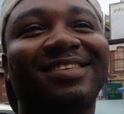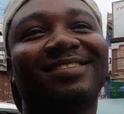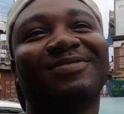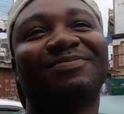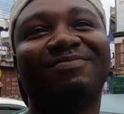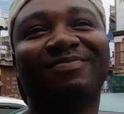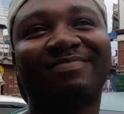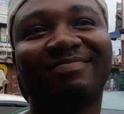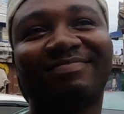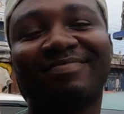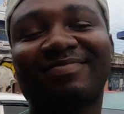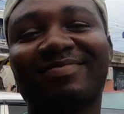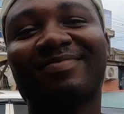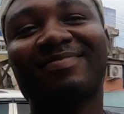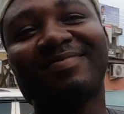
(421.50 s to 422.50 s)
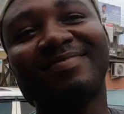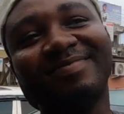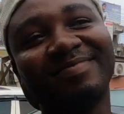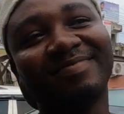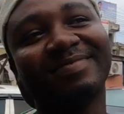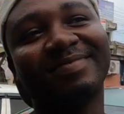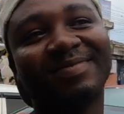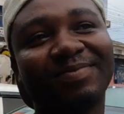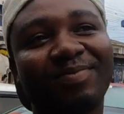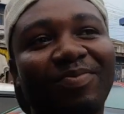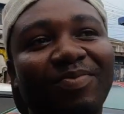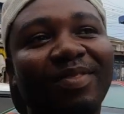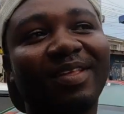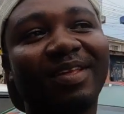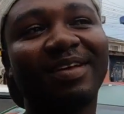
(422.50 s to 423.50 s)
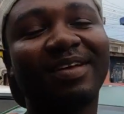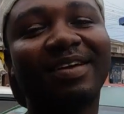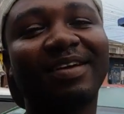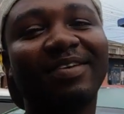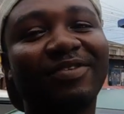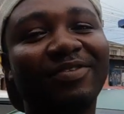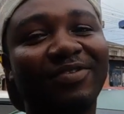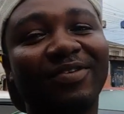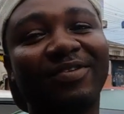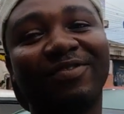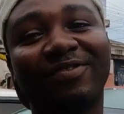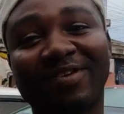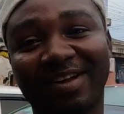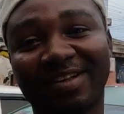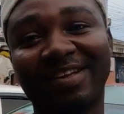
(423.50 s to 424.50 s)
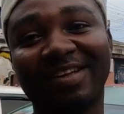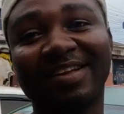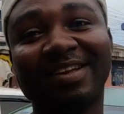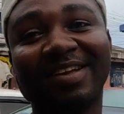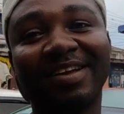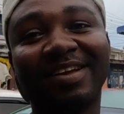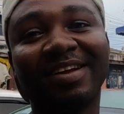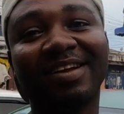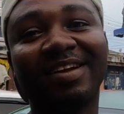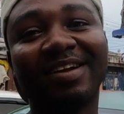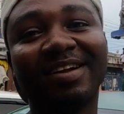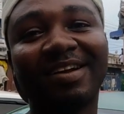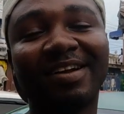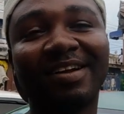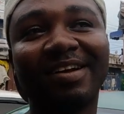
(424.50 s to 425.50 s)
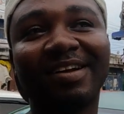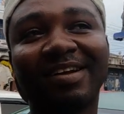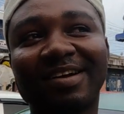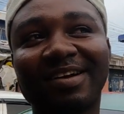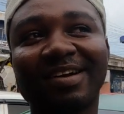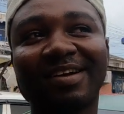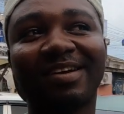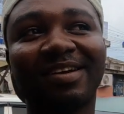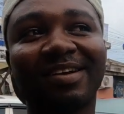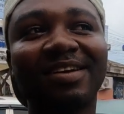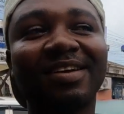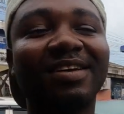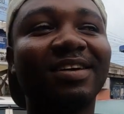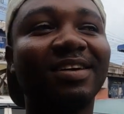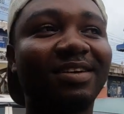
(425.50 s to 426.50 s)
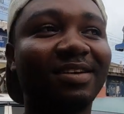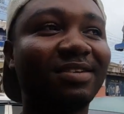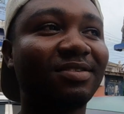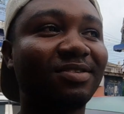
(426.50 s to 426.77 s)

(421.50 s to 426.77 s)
like, but sometimes try and just like take a trip to other places in Ghana.